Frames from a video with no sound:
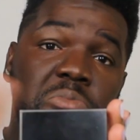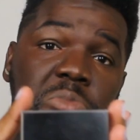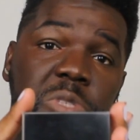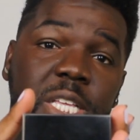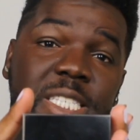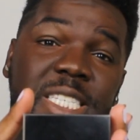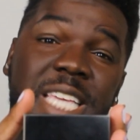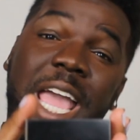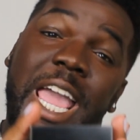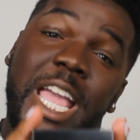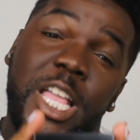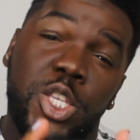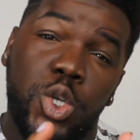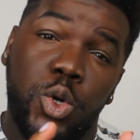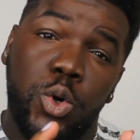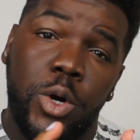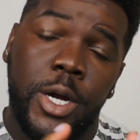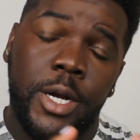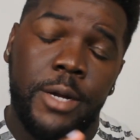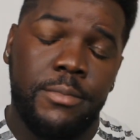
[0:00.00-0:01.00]
the Tan
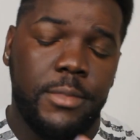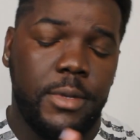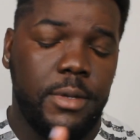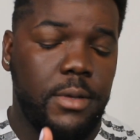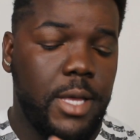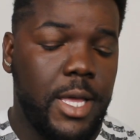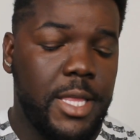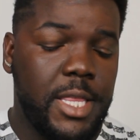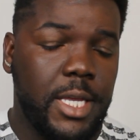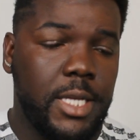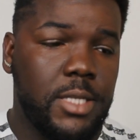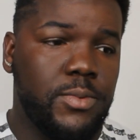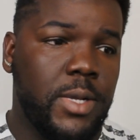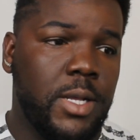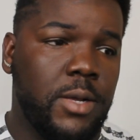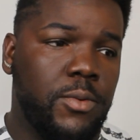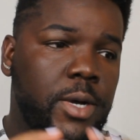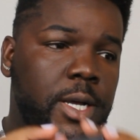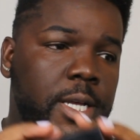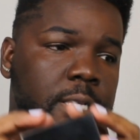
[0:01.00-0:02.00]
Tour, I think it's what
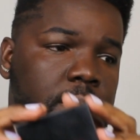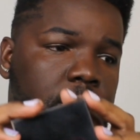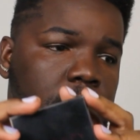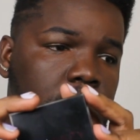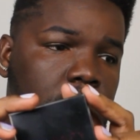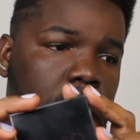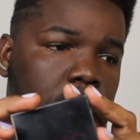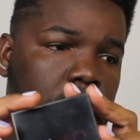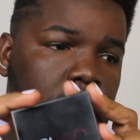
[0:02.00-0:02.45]
it was.